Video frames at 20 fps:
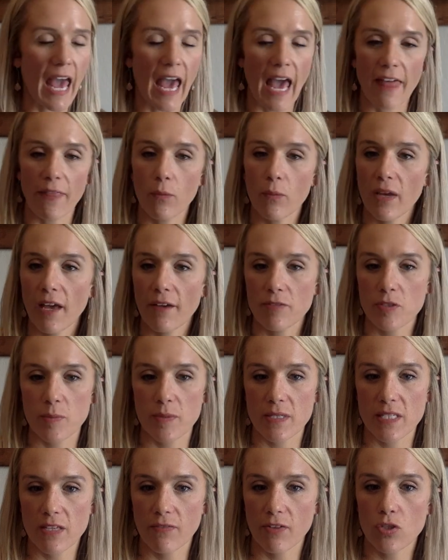And then we have
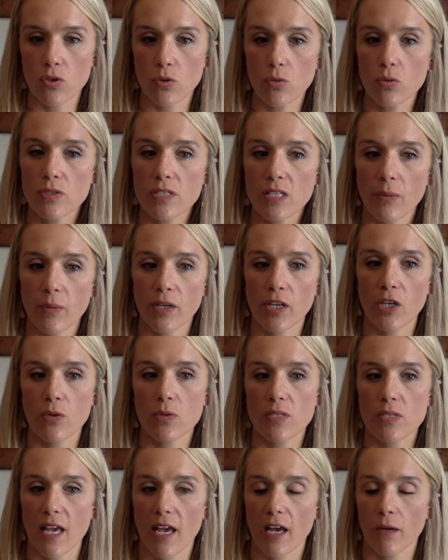specific tools that we
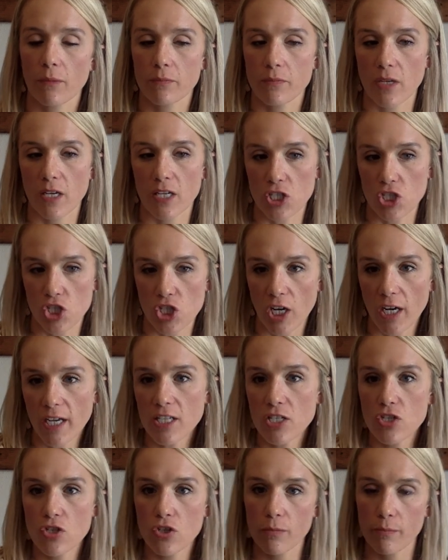use to help
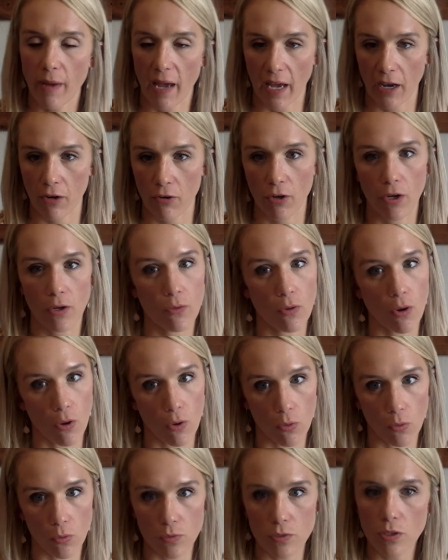adjust your macro
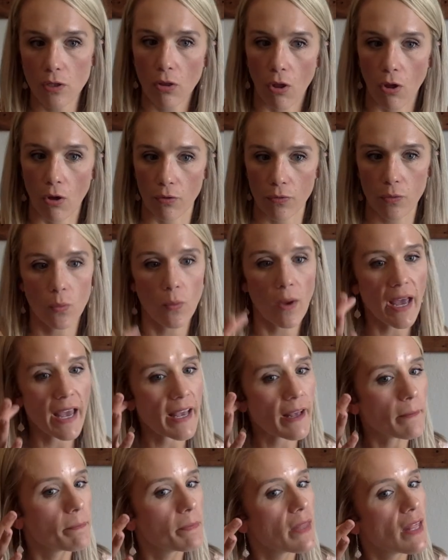goals along the
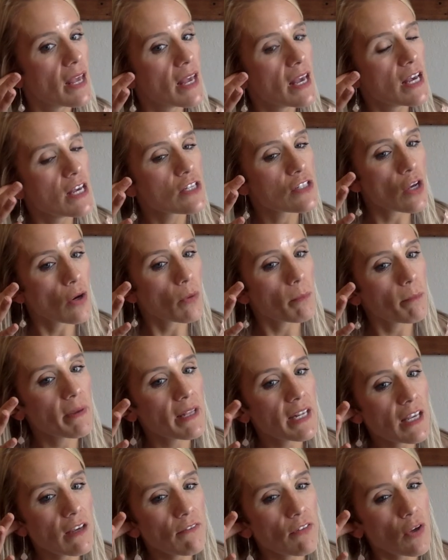way. So
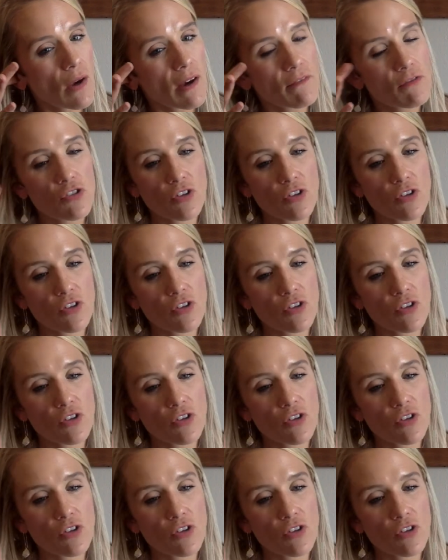many of you have